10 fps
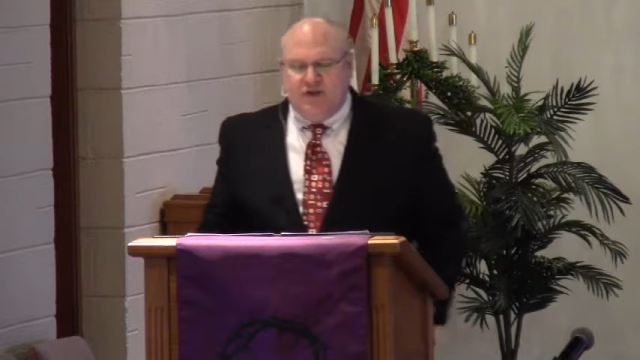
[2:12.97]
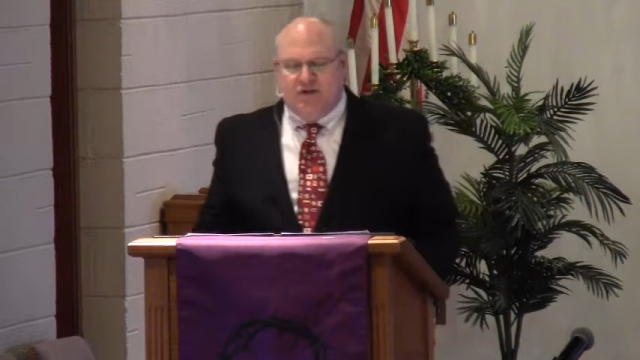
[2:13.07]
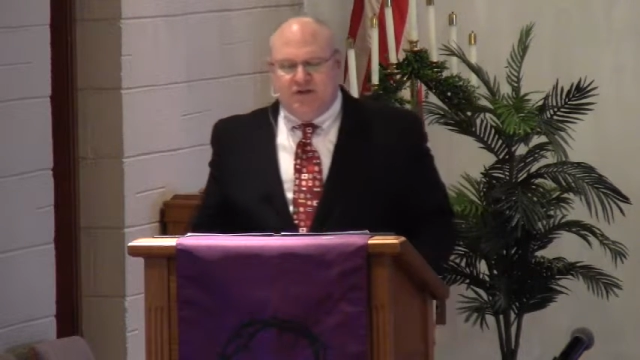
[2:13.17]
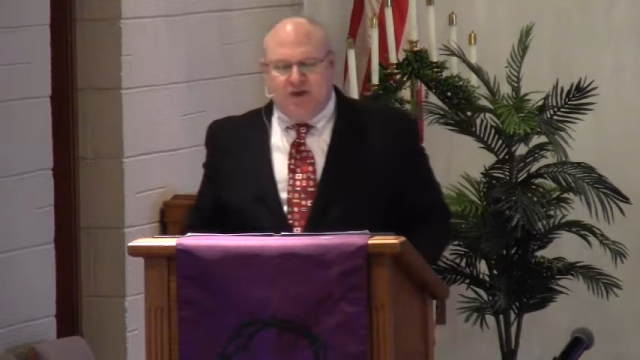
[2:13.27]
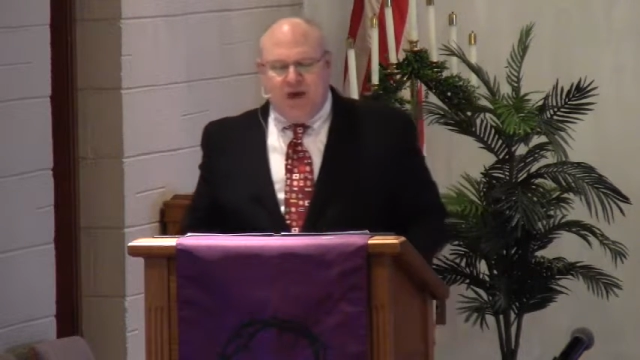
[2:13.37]
his
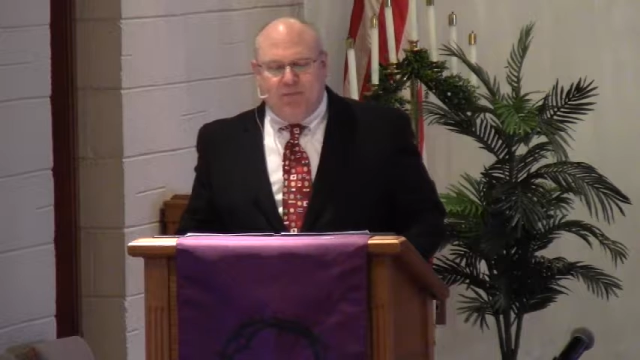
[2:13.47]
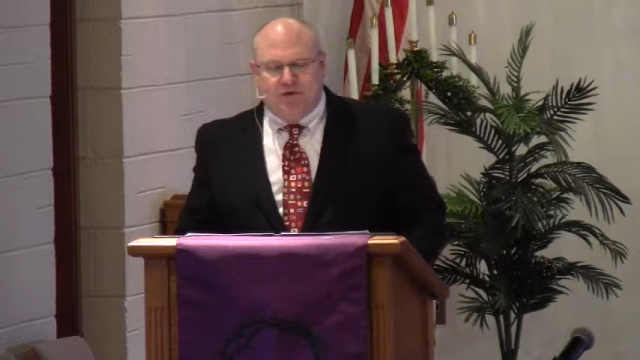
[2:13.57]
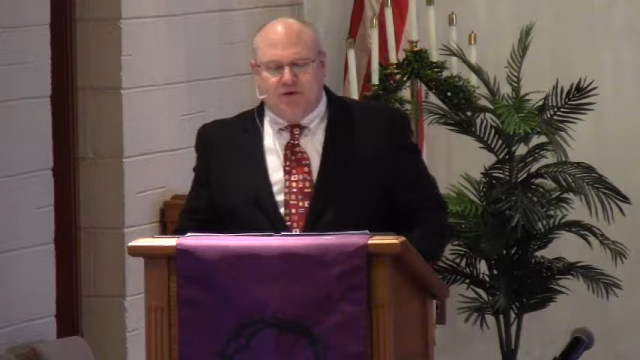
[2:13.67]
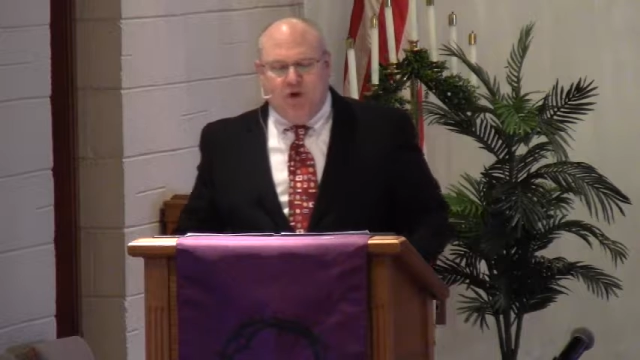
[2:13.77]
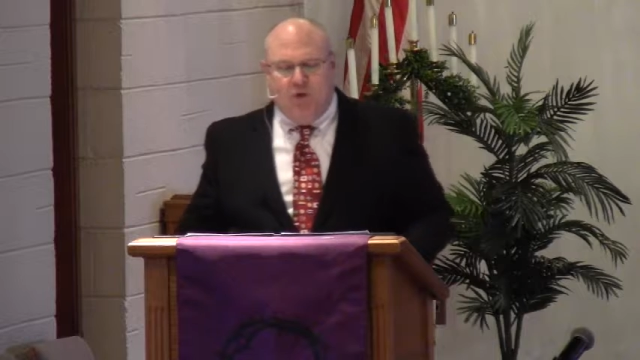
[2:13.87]

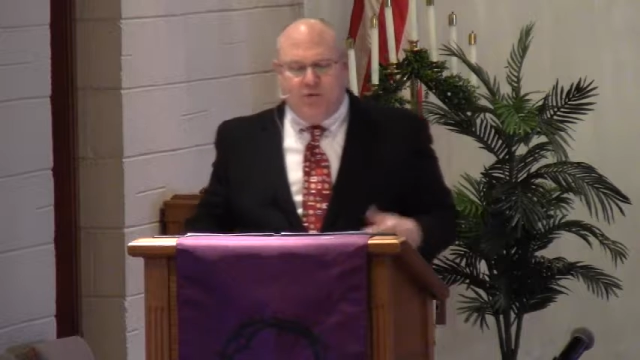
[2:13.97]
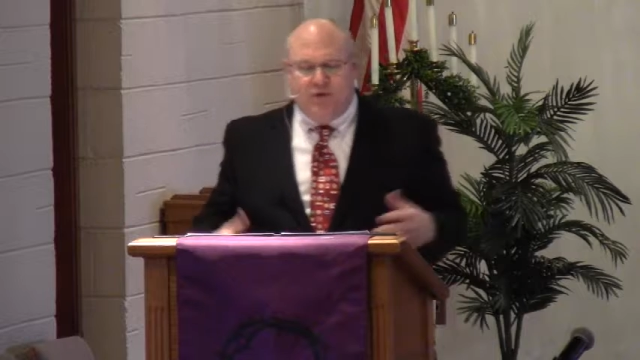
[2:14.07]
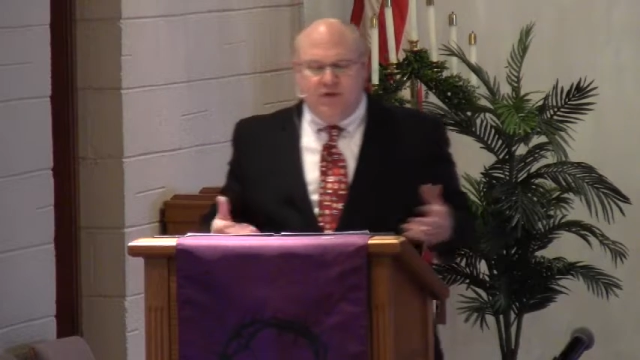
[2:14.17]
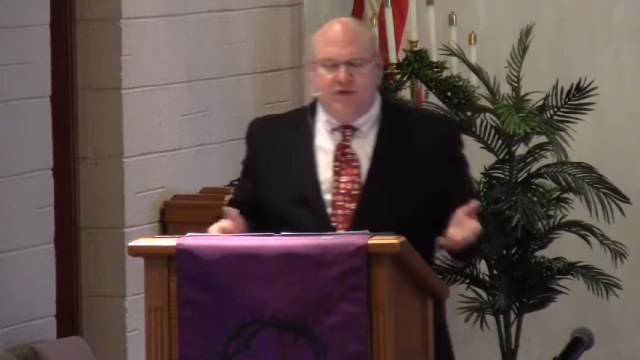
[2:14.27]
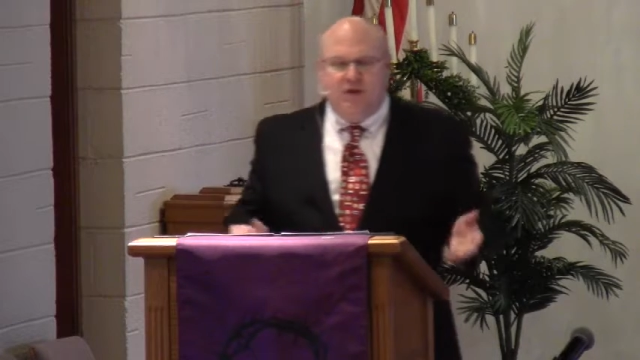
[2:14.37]
disciples go up
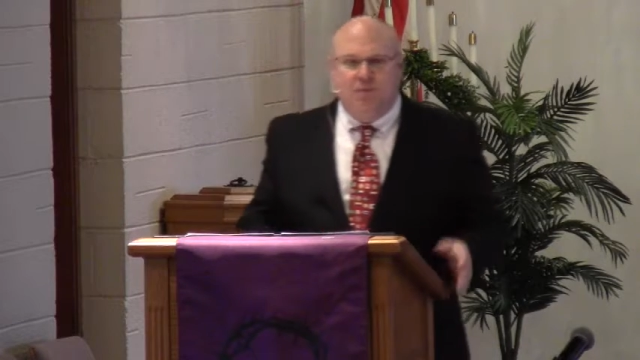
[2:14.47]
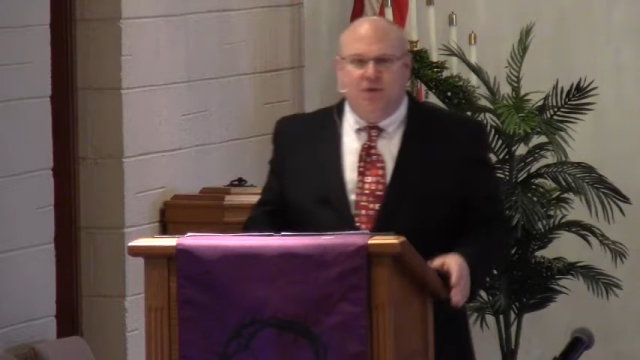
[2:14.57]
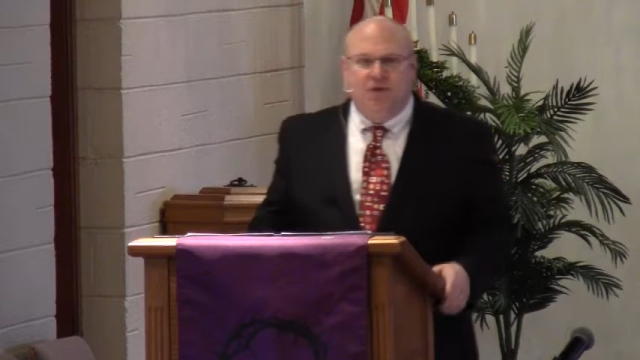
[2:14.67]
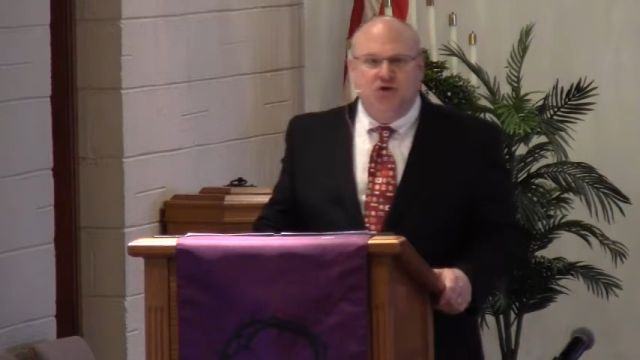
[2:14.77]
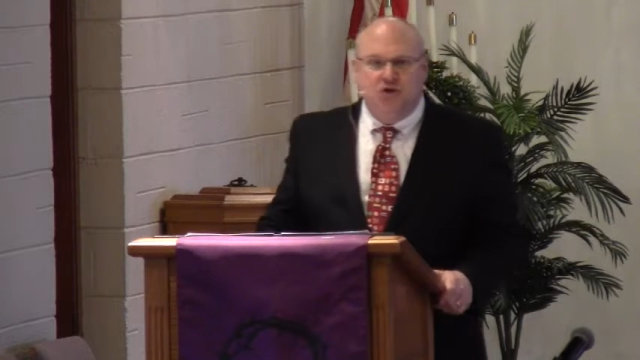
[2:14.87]
to the
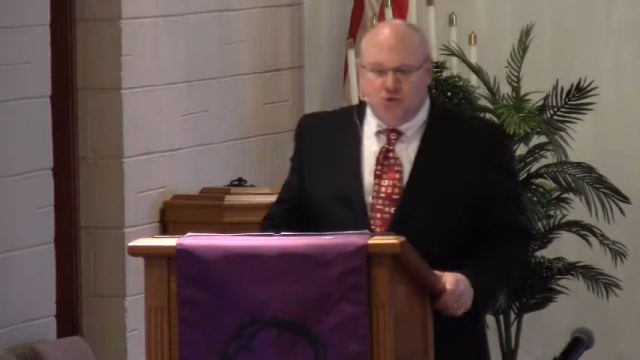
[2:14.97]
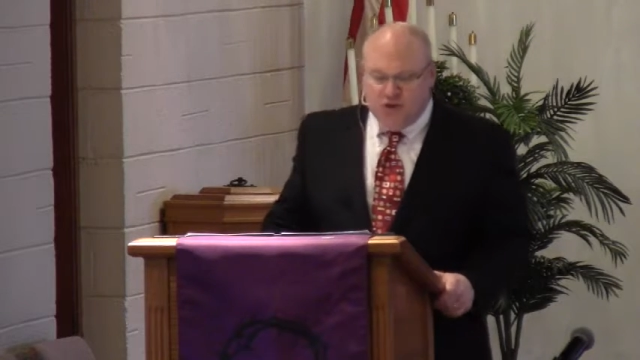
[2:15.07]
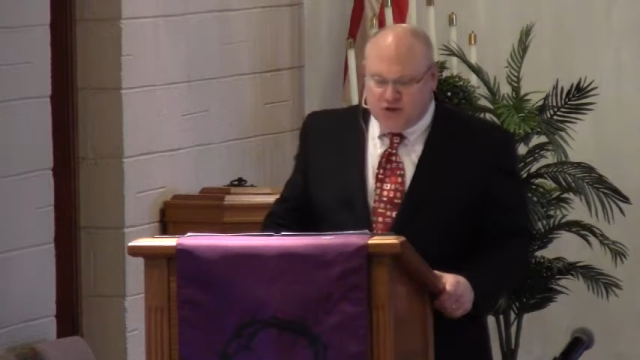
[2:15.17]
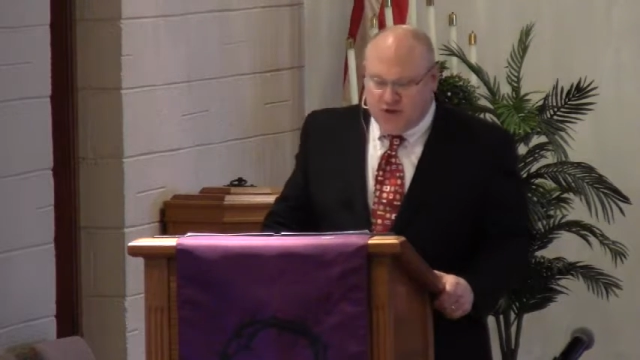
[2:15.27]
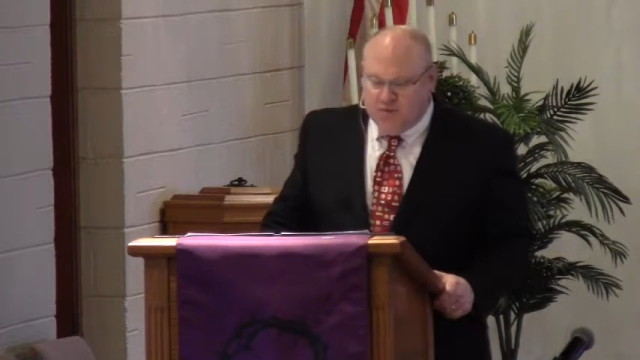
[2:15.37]
temple in
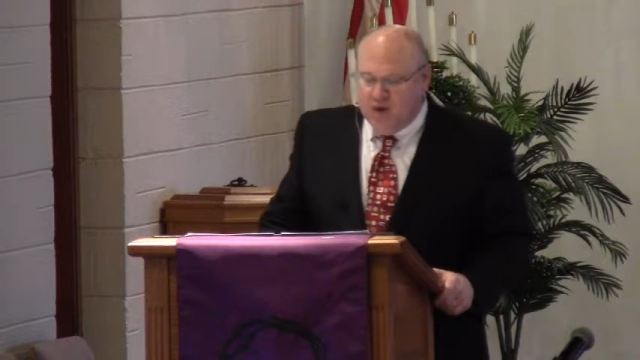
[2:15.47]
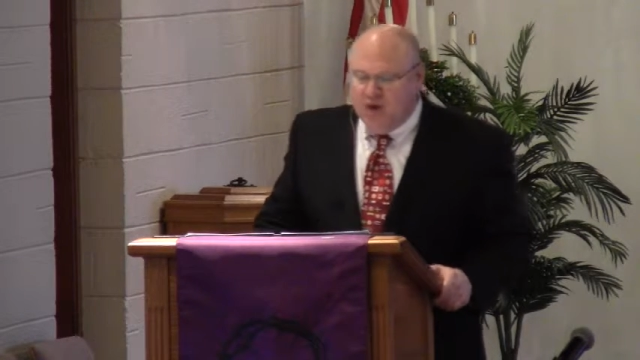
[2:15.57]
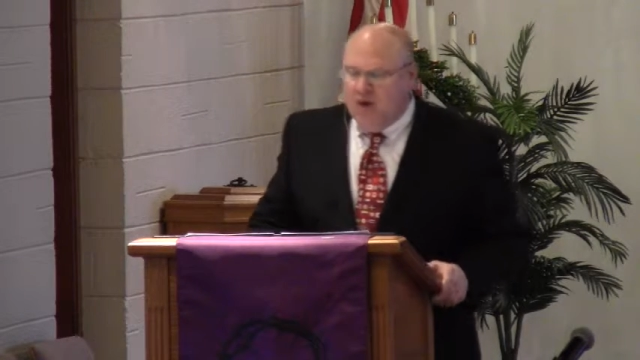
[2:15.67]
Jerusalem